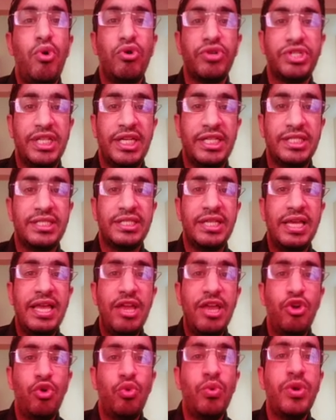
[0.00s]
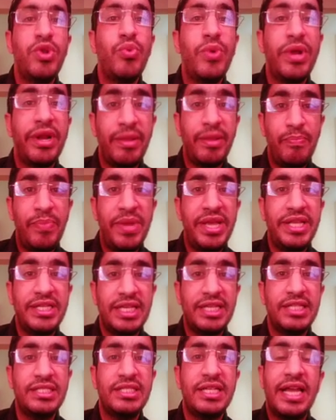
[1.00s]
When we repeat it, it's
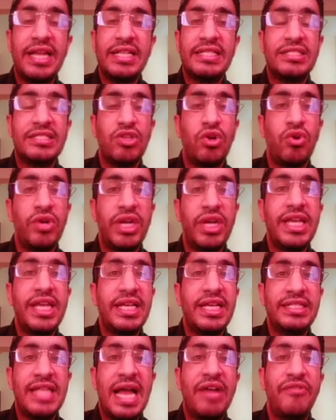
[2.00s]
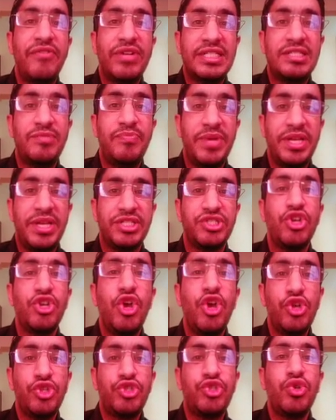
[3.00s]
only a direct speech. So we
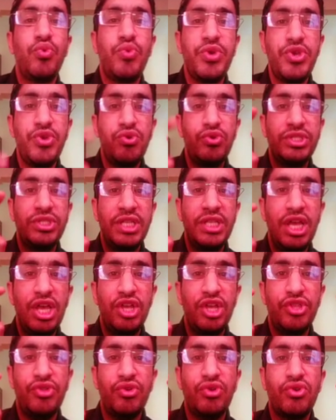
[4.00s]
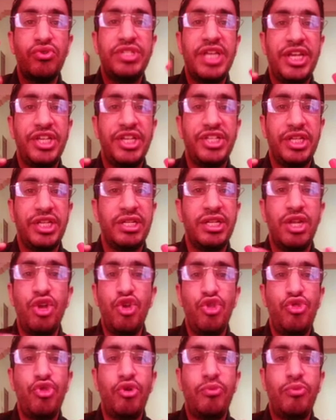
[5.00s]
use the quotation, no problem.